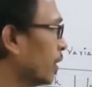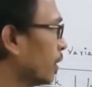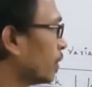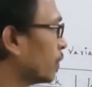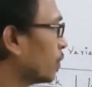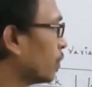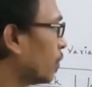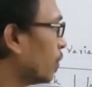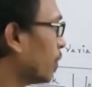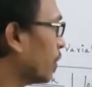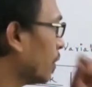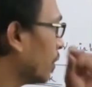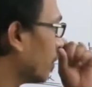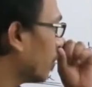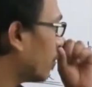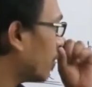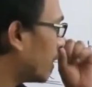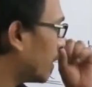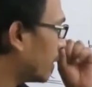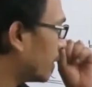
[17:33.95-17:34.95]
So
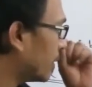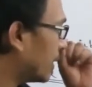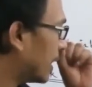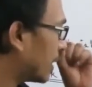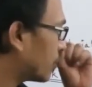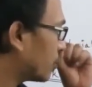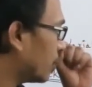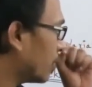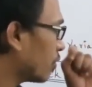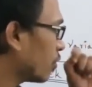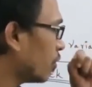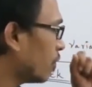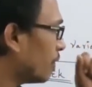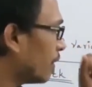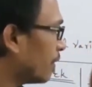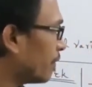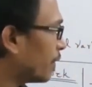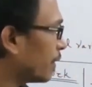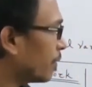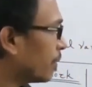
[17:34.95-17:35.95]
what are the actual
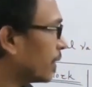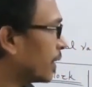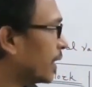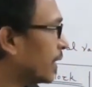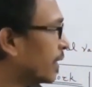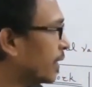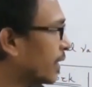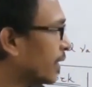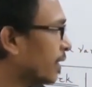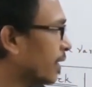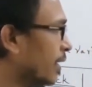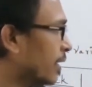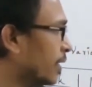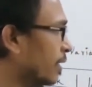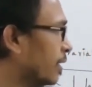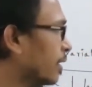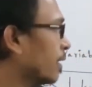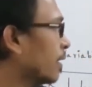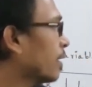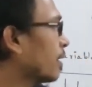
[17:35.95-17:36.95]
global variable that
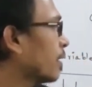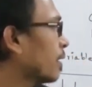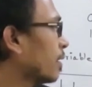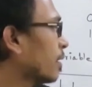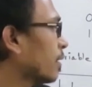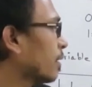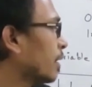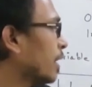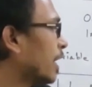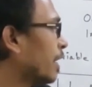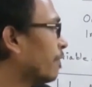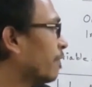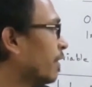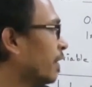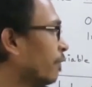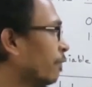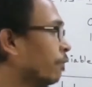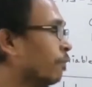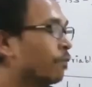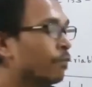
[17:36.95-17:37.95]
declared
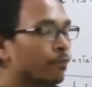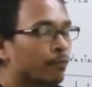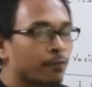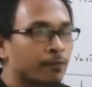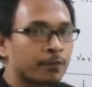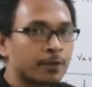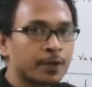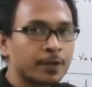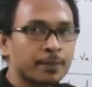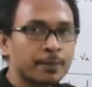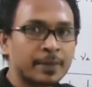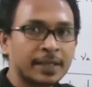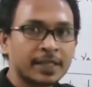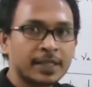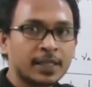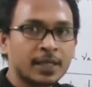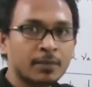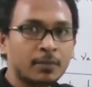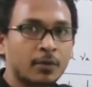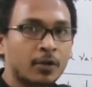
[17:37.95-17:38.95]
above
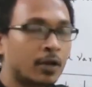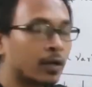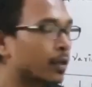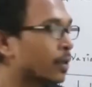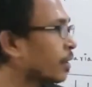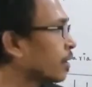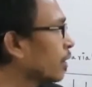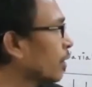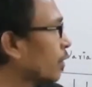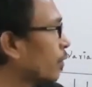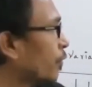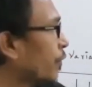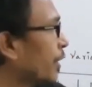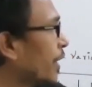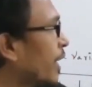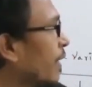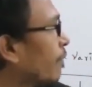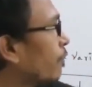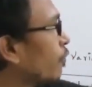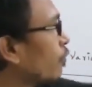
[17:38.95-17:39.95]
B3 block? We
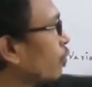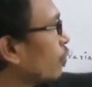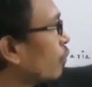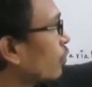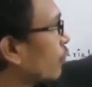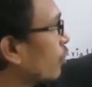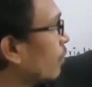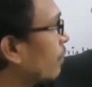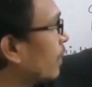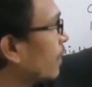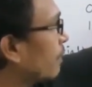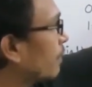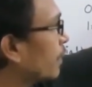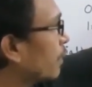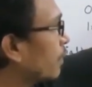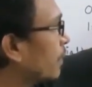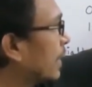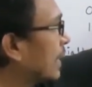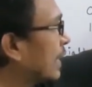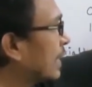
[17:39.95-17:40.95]
have two global
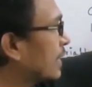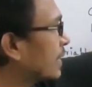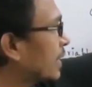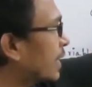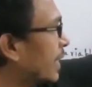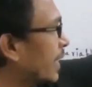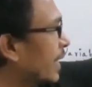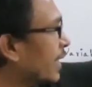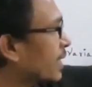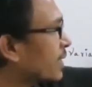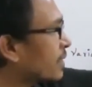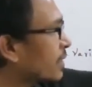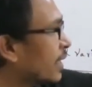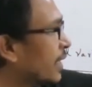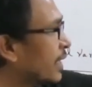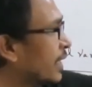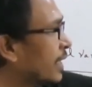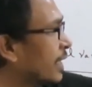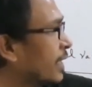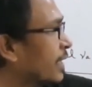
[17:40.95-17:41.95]
variable, integer x
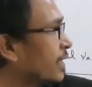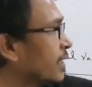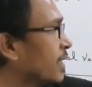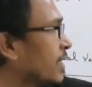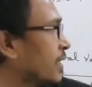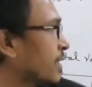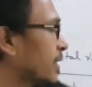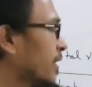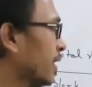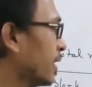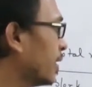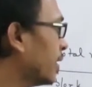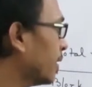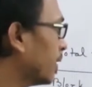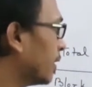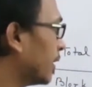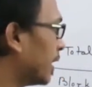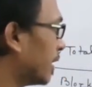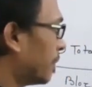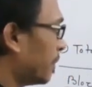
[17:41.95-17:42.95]
and integer z.
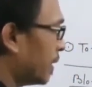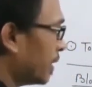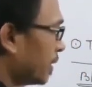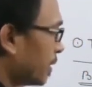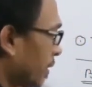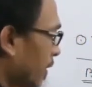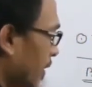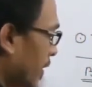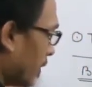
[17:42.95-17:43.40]
That means